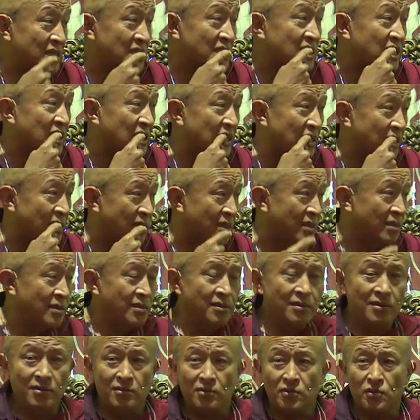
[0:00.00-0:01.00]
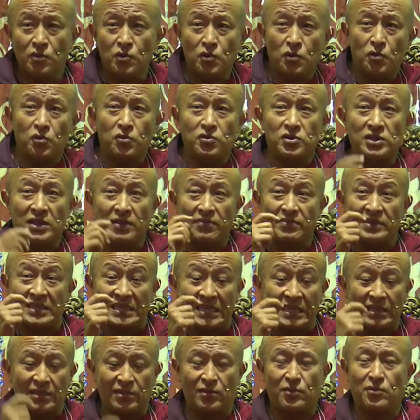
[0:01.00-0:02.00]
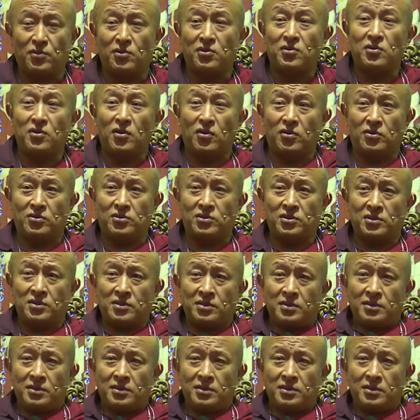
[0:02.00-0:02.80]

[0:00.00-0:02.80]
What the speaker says: Teeth, crows have teeth or not.